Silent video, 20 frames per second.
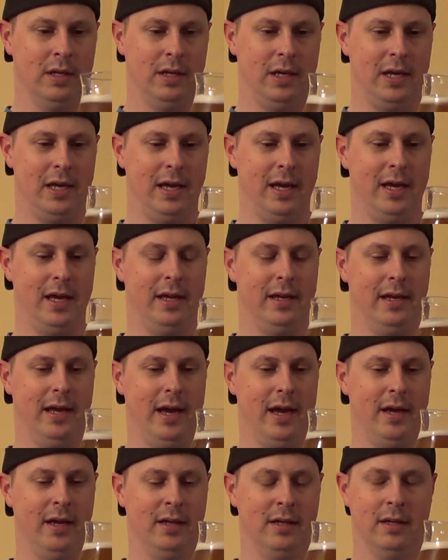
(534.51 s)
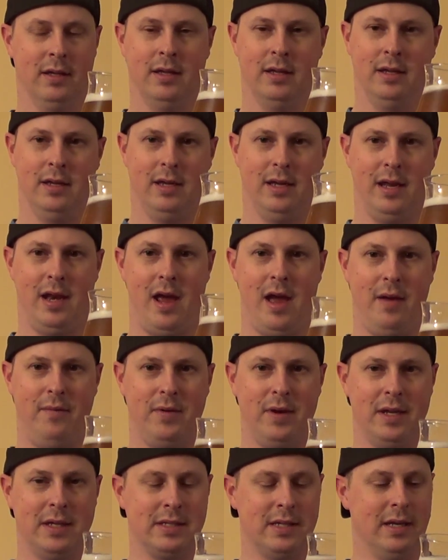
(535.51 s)
and have
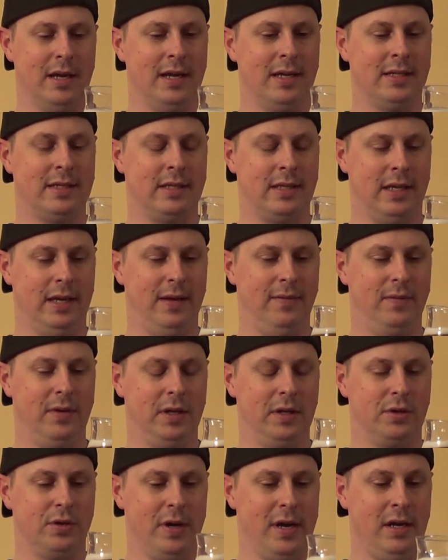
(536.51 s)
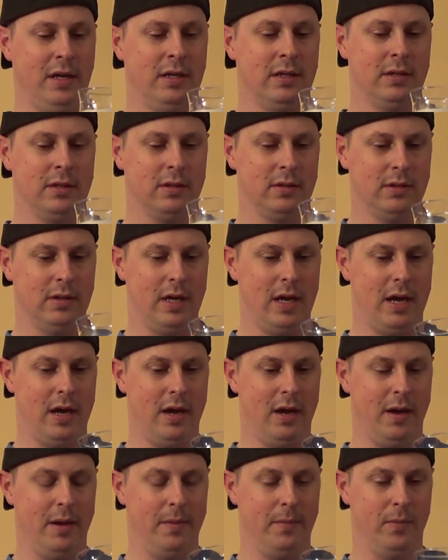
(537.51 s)
it as a nice evening drink
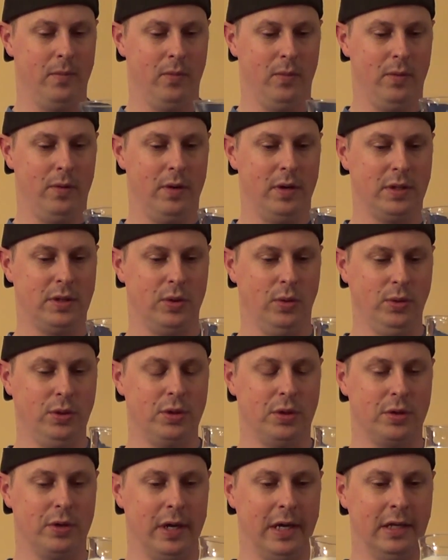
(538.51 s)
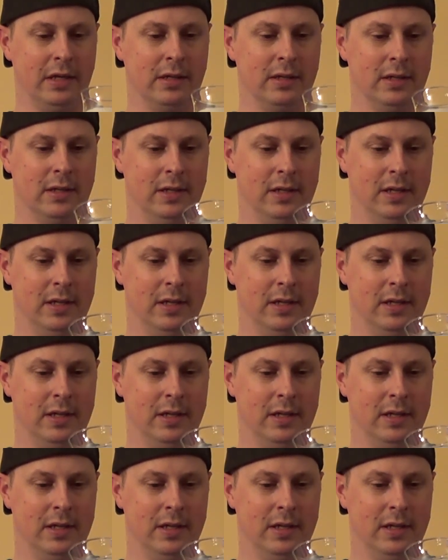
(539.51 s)
or a social drink.